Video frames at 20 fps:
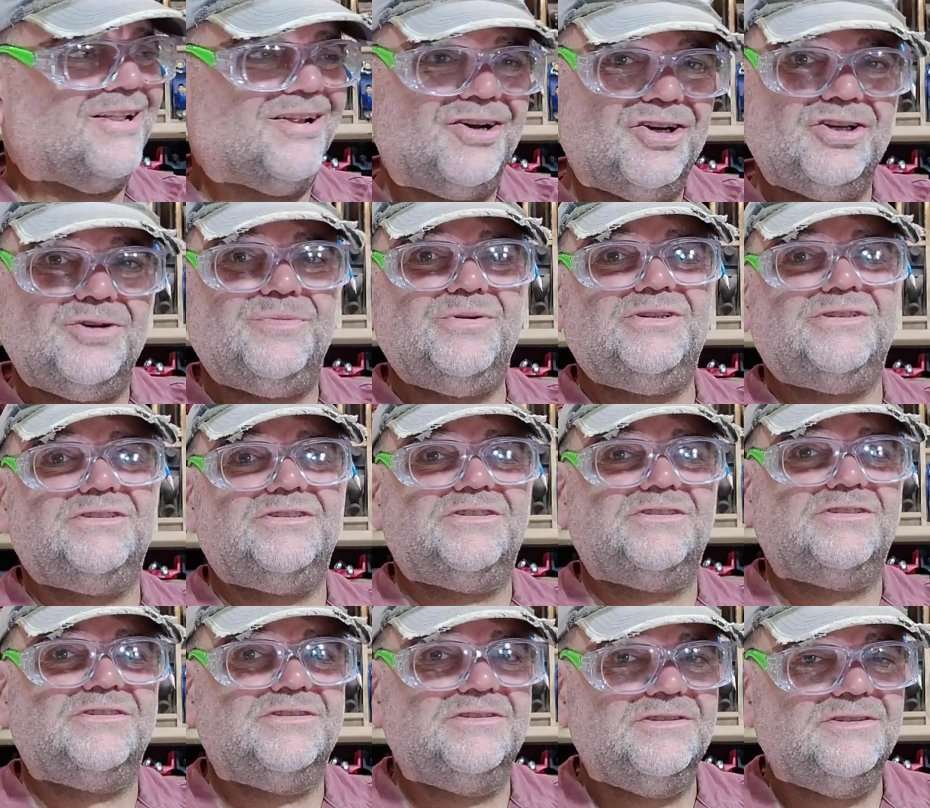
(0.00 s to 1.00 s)

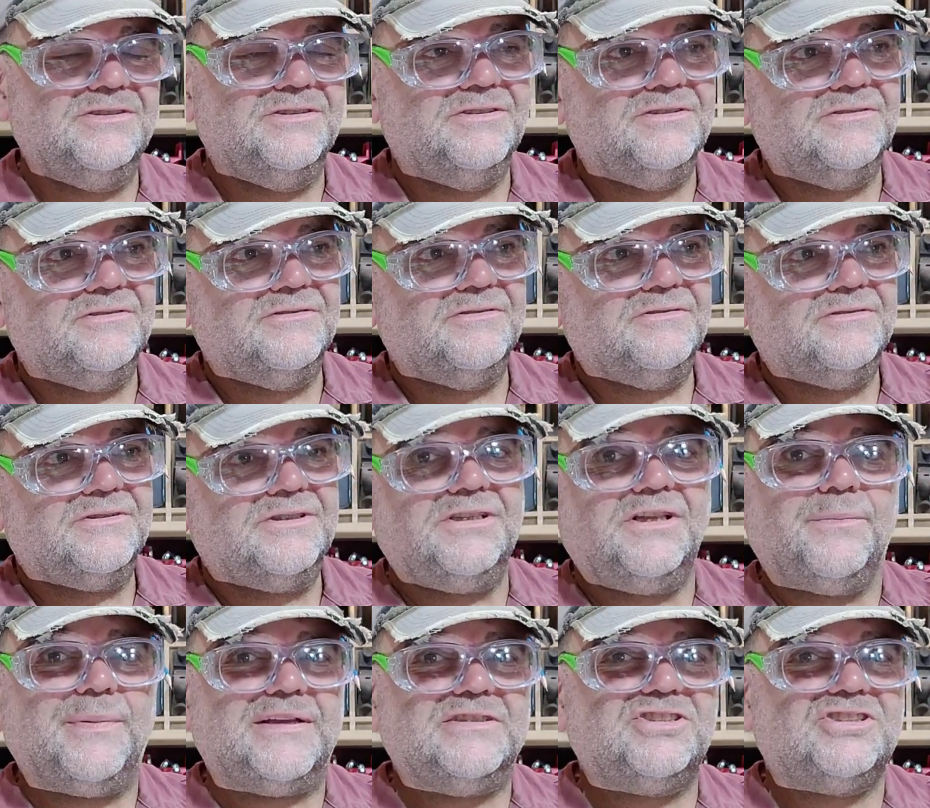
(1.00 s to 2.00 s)
climate.
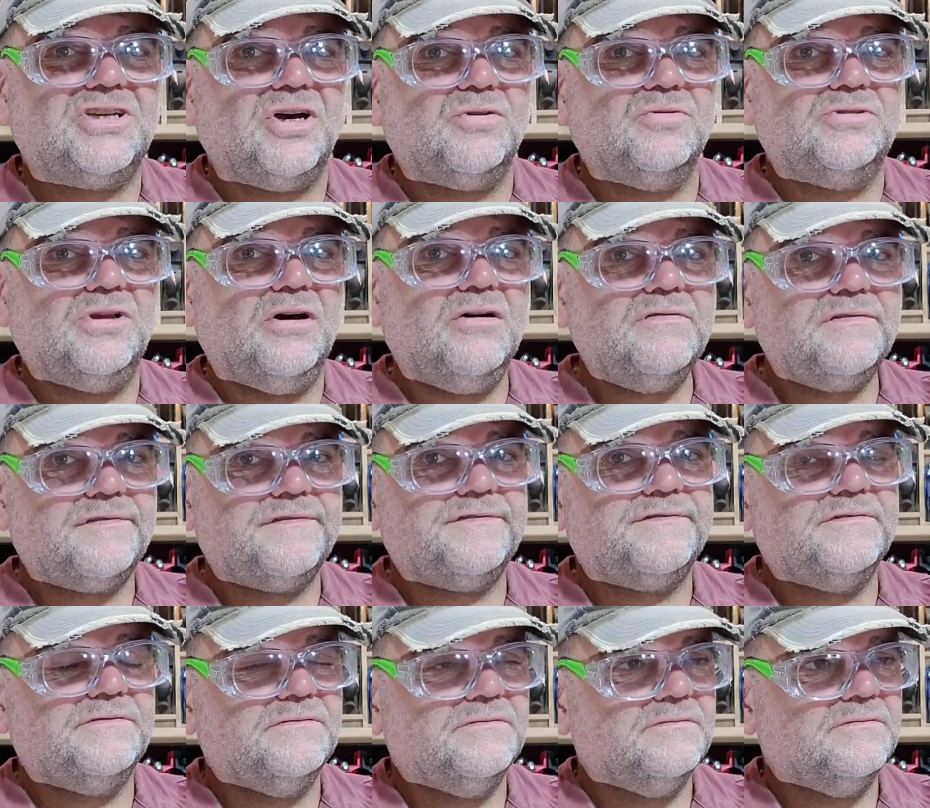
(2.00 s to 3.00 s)
And they've been sold
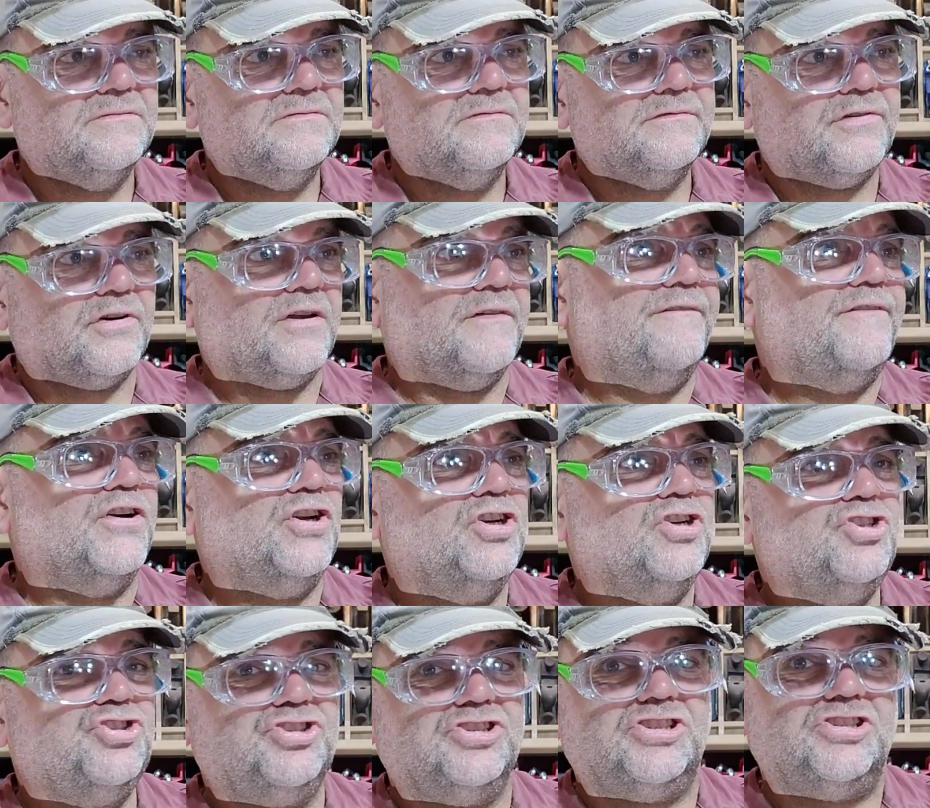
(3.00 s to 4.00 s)
off for
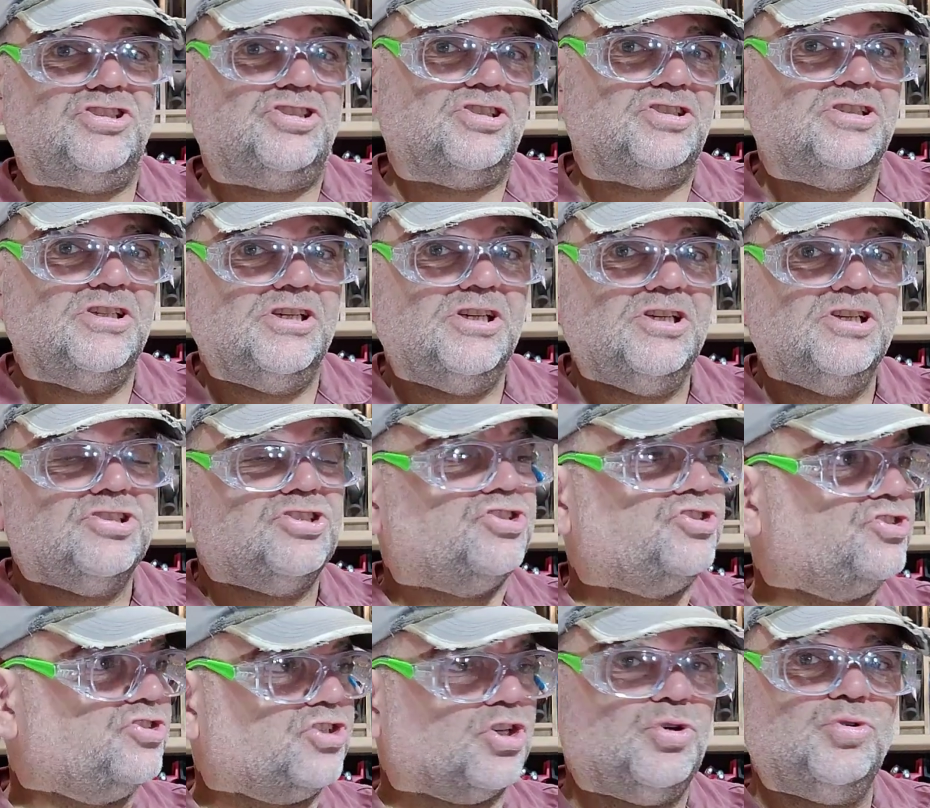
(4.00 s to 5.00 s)
conversion into
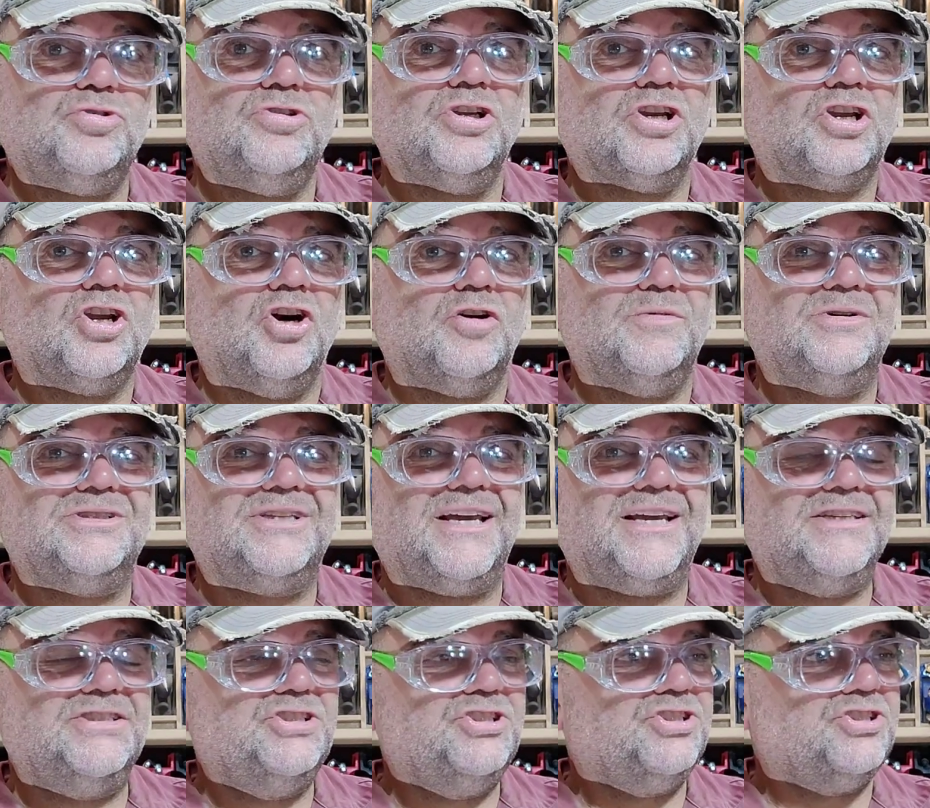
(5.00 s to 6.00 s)
student
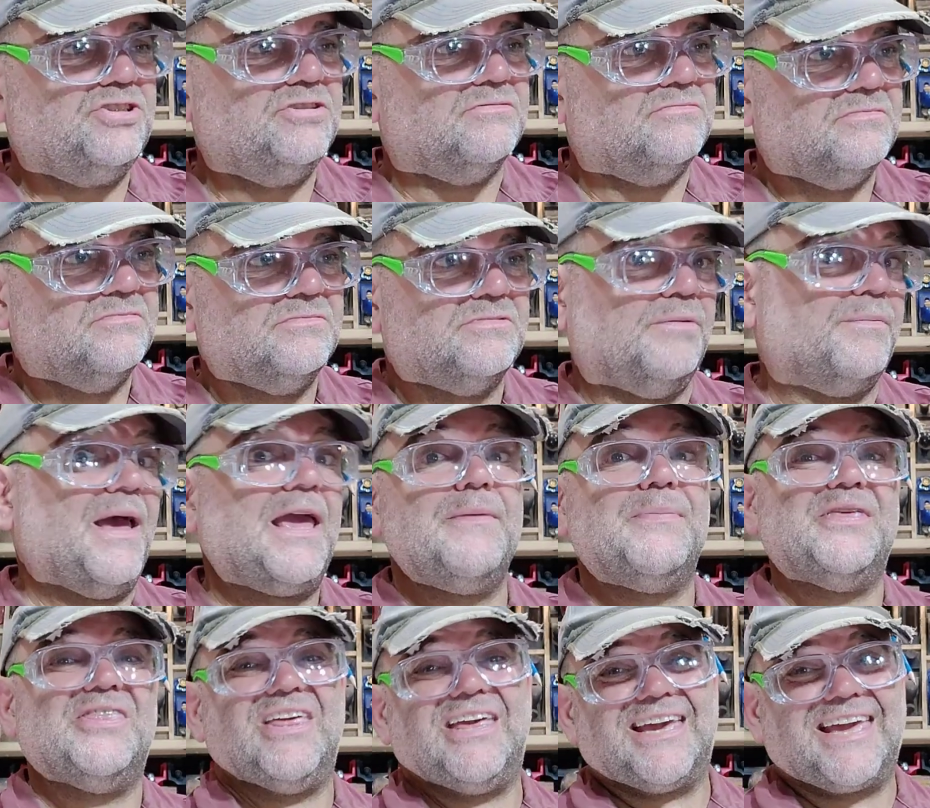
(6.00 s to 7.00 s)
accommodation. And
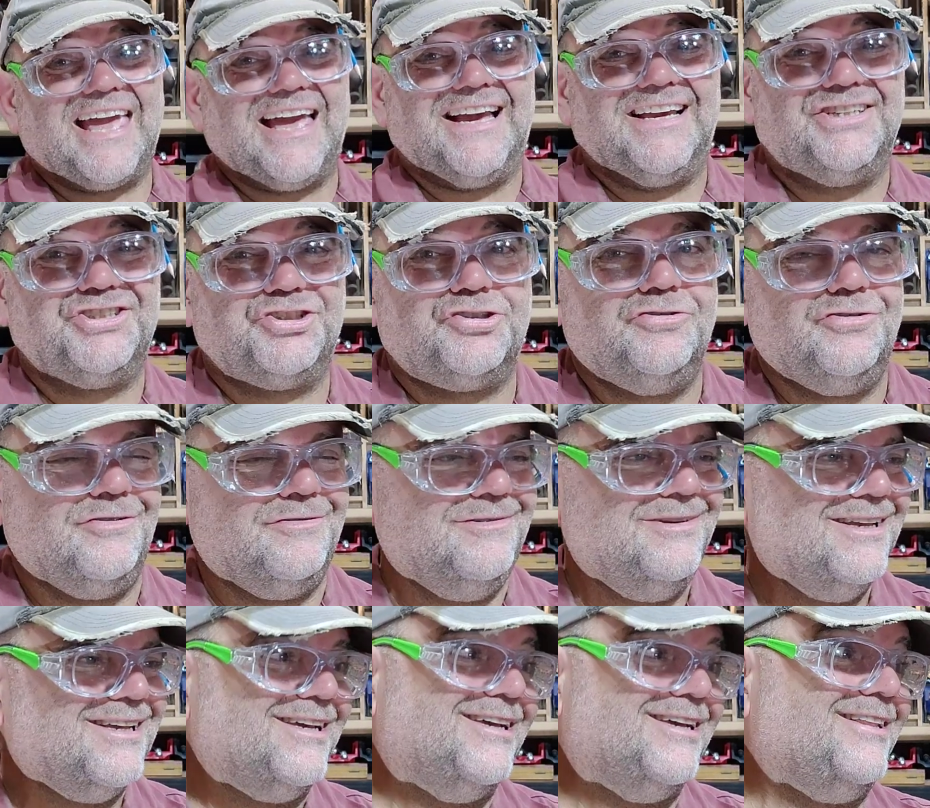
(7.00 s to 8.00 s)
maybe the
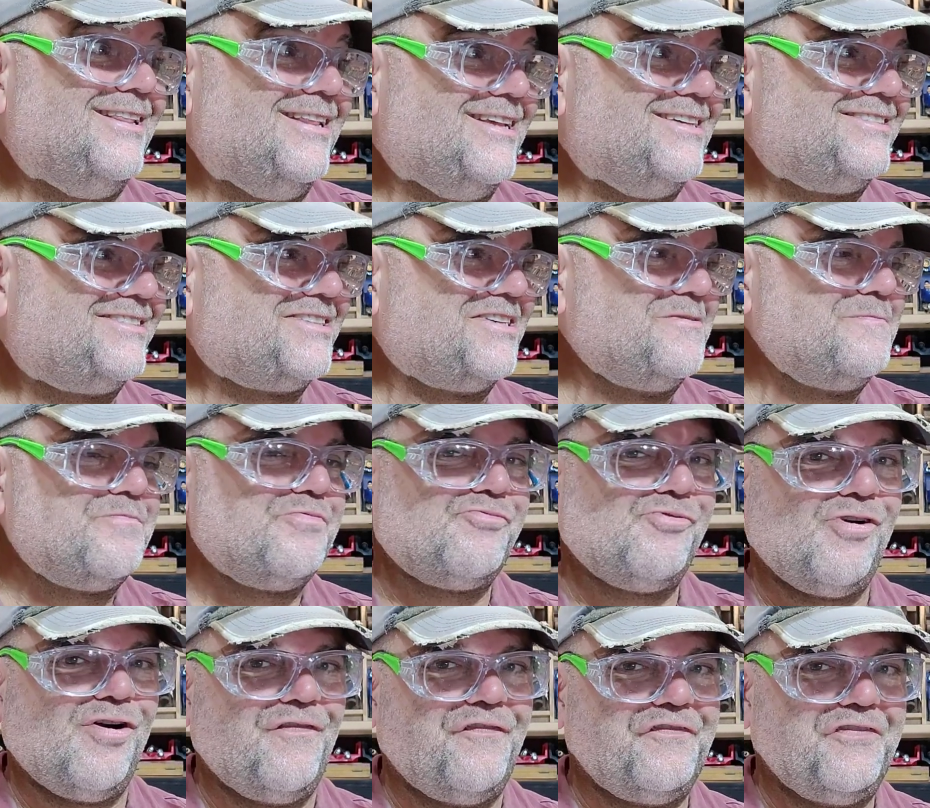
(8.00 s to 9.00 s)
occasional illicit
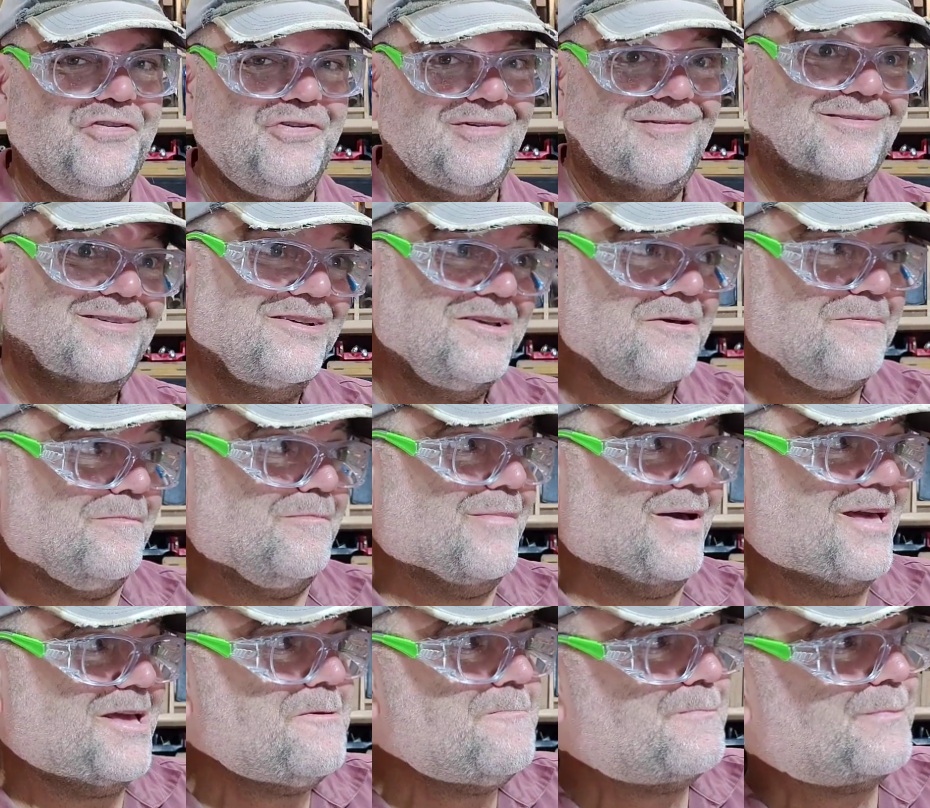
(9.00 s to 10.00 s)
brothel.
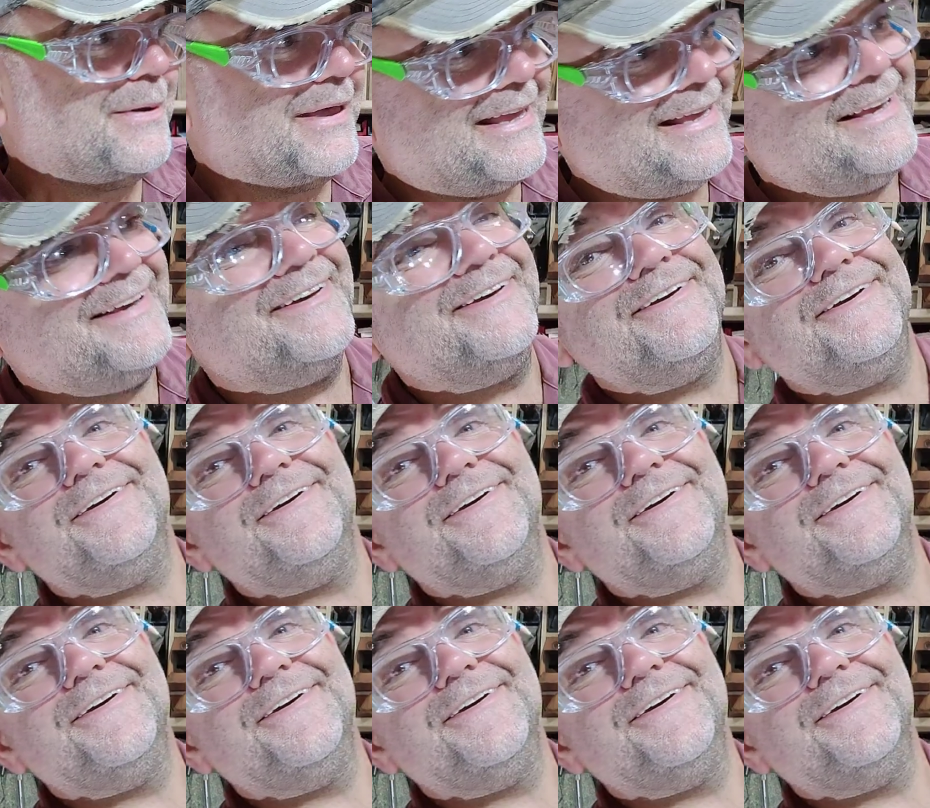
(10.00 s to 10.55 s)
Maybe.